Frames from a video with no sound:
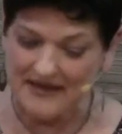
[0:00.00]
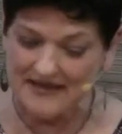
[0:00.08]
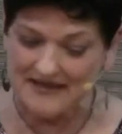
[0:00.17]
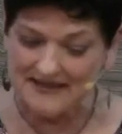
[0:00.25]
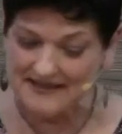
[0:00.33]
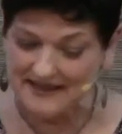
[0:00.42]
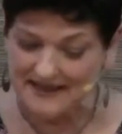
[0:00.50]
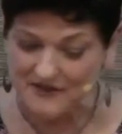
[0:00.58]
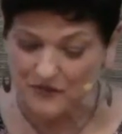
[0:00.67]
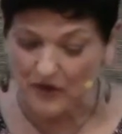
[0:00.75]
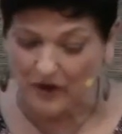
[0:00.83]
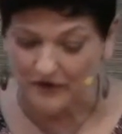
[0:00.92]
Success,
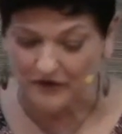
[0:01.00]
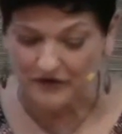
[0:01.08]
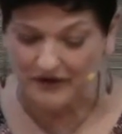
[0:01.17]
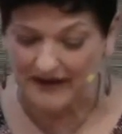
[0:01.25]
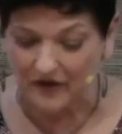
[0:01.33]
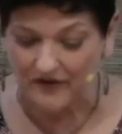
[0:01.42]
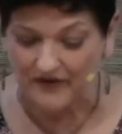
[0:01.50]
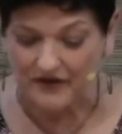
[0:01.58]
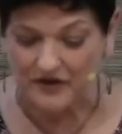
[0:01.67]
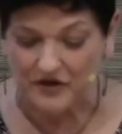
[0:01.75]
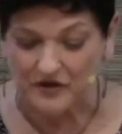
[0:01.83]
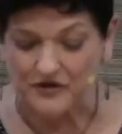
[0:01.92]
wealth, good health,
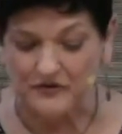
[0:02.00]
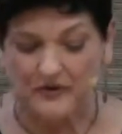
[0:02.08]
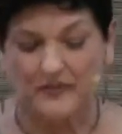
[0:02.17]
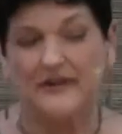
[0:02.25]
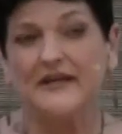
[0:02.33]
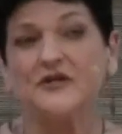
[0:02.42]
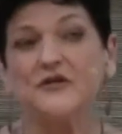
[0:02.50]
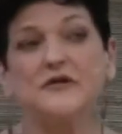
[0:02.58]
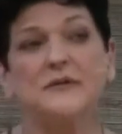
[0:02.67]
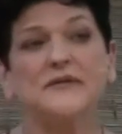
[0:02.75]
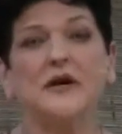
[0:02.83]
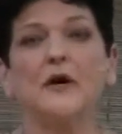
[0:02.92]
and nurturing
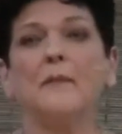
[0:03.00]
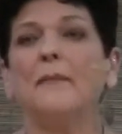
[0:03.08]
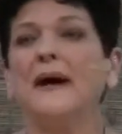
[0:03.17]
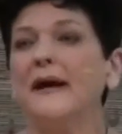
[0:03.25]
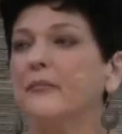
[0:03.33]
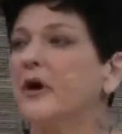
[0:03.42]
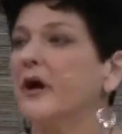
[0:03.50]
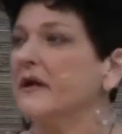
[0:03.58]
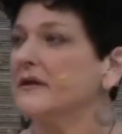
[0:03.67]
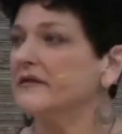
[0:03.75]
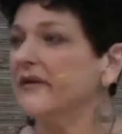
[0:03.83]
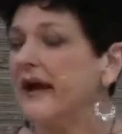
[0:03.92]
relationships are a
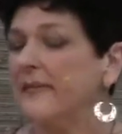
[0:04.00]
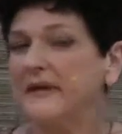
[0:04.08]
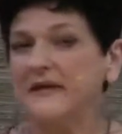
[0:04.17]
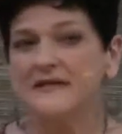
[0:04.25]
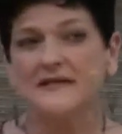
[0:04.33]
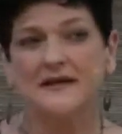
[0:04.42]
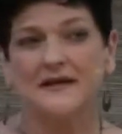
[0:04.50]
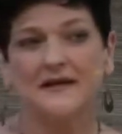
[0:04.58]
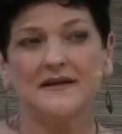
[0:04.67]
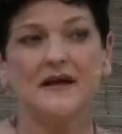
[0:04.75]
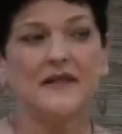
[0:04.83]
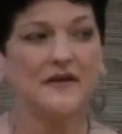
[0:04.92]
byproduct of happiness,
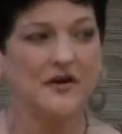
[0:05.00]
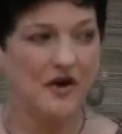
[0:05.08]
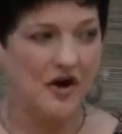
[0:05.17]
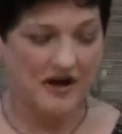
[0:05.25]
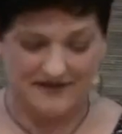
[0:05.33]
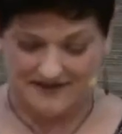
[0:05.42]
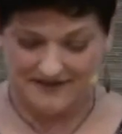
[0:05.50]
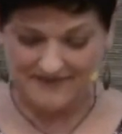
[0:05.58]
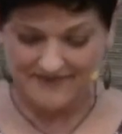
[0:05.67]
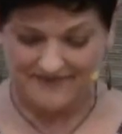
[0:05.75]
not the cause.